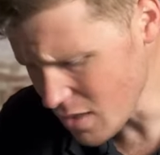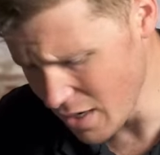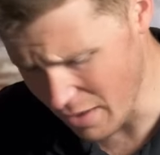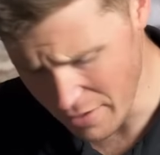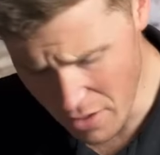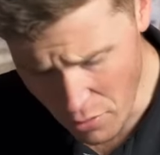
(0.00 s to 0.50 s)

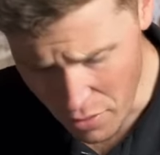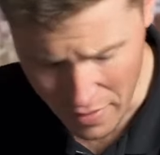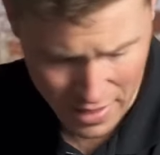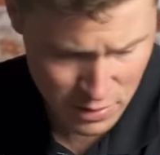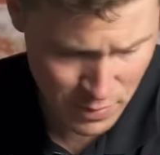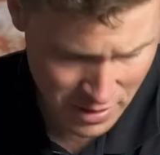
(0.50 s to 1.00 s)
and I know
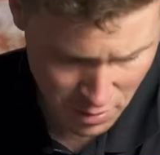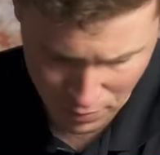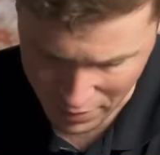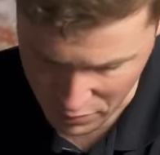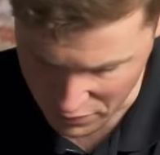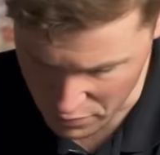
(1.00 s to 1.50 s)
that has been a
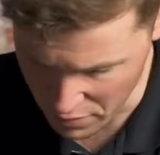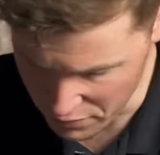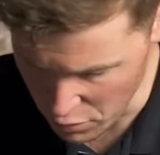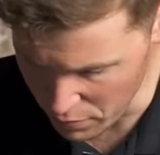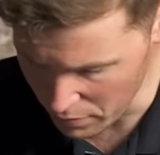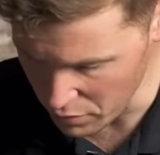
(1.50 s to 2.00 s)
complaint from a
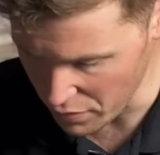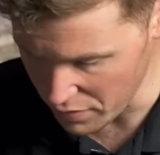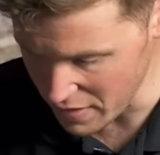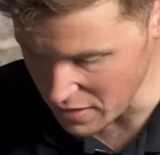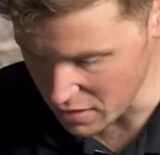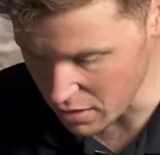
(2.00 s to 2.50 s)
few people that
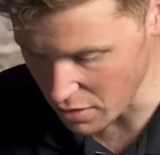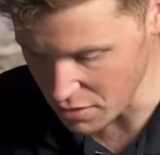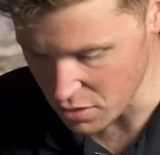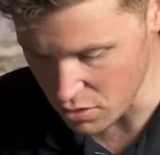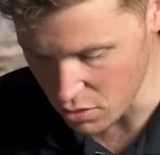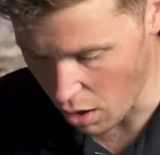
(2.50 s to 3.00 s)
these
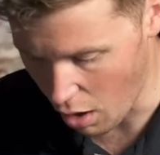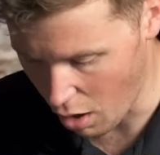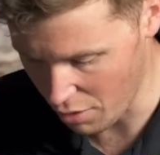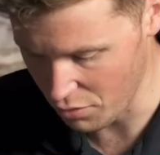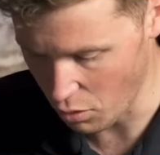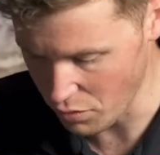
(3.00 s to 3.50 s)
guns
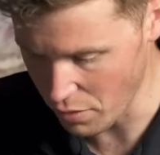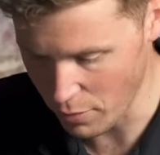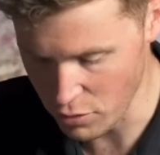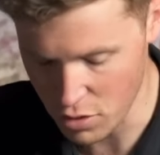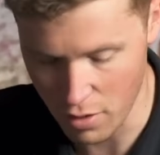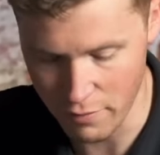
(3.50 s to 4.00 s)
are not the
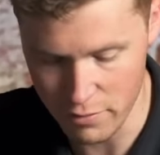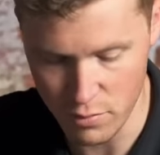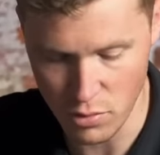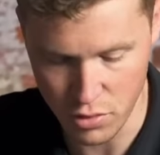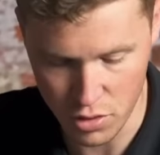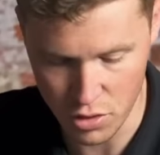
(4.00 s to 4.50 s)
most
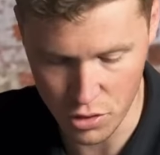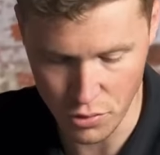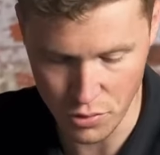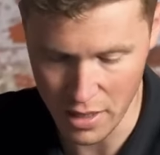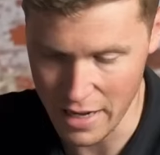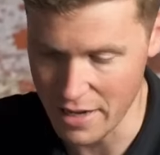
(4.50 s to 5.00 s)
comfortable to
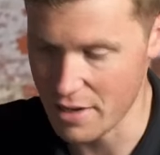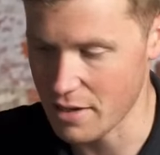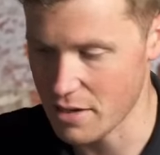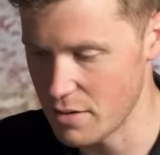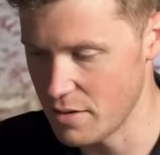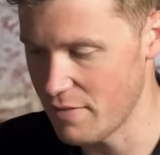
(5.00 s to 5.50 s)
shoot in the
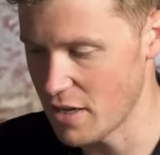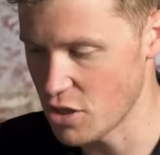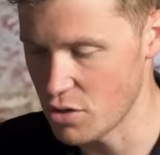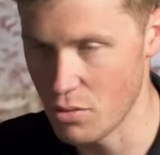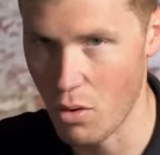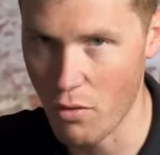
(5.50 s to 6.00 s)

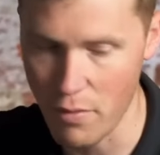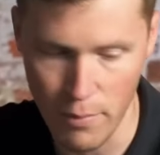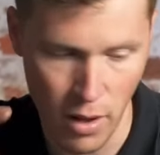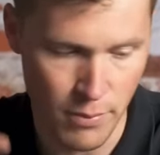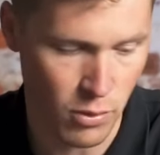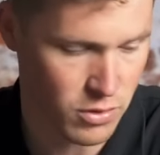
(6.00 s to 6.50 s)
conventional
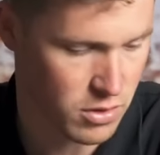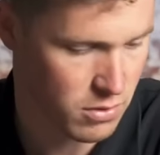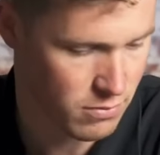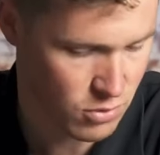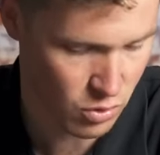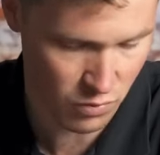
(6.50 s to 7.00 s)
off-a-bipods
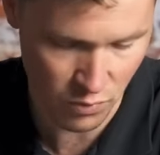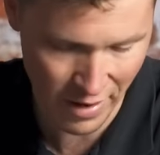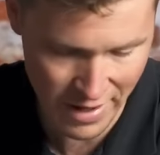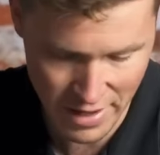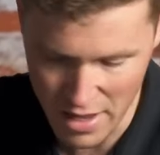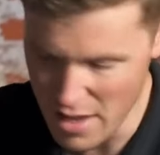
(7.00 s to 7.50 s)
sort of
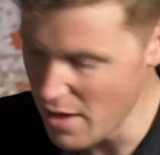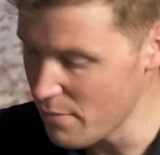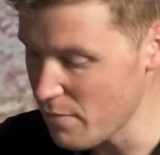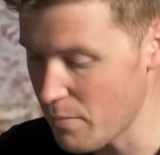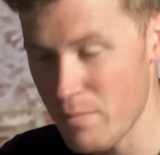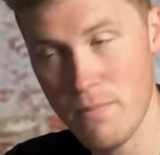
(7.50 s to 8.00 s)
way,
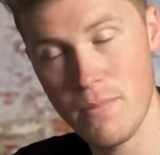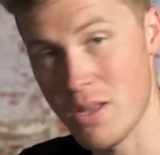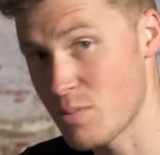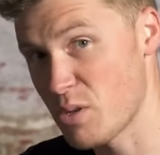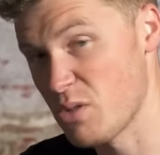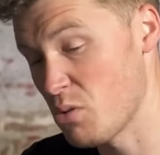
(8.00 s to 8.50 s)
but
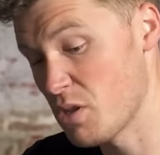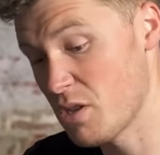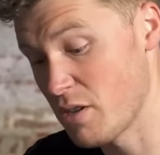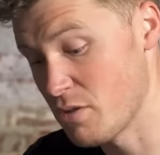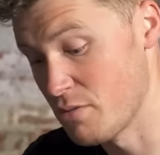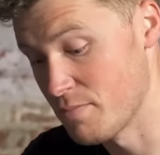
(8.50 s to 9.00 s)
that's because they're not
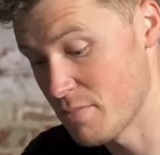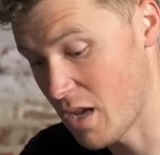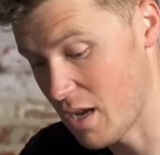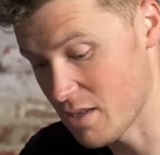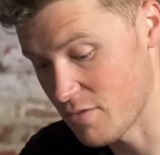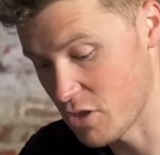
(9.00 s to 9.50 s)
designed to,
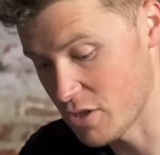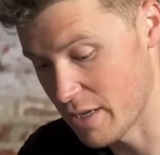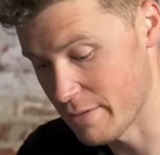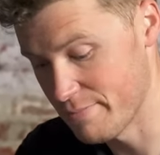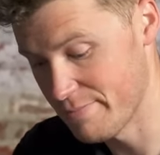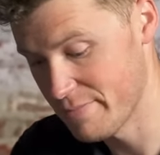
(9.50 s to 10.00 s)
as I've just
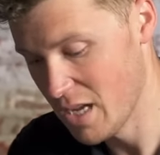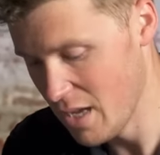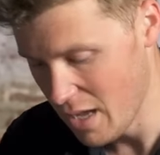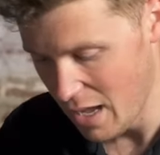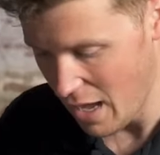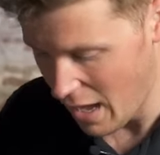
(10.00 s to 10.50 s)
said.
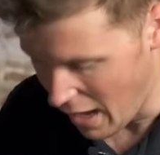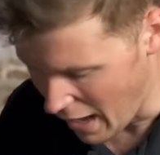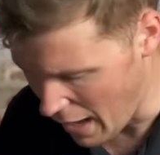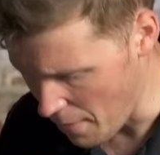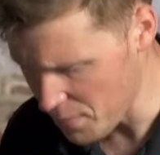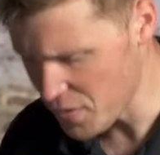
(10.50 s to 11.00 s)

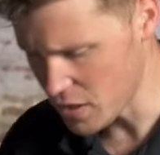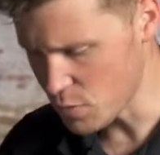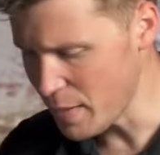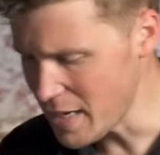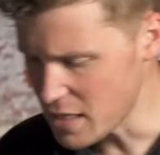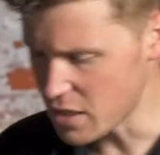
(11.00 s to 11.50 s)
The
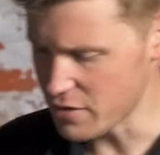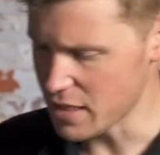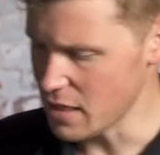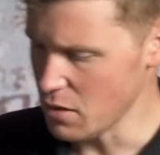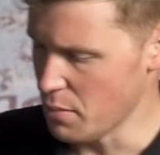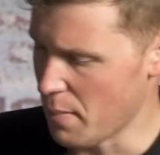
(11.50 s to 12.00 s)
Speedster is a
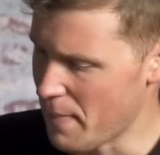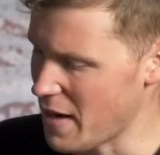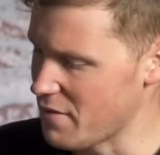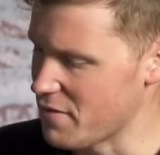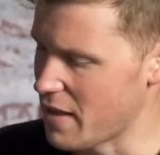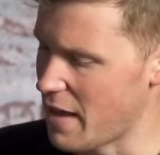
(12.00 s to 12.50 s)
little bit
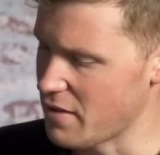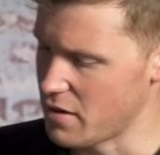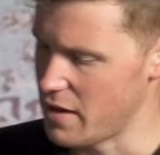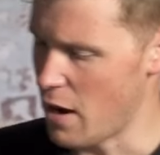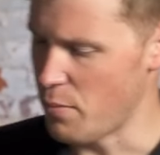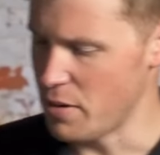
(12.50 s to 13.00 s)
better for that than
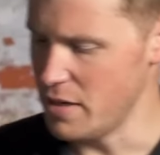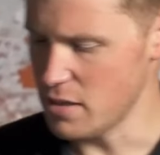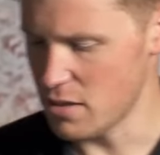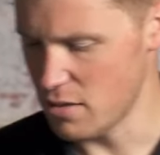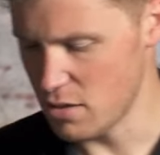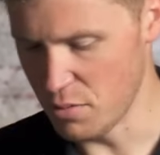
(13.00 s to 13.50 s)
the
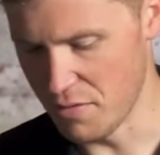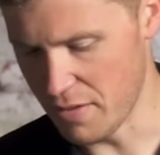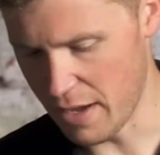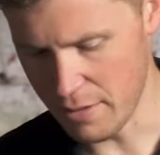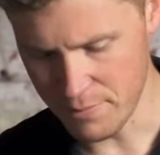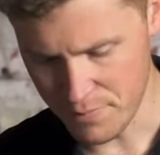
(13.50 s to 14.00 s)
Alpinist, to be
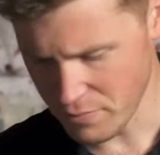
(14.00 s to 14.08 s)
fair.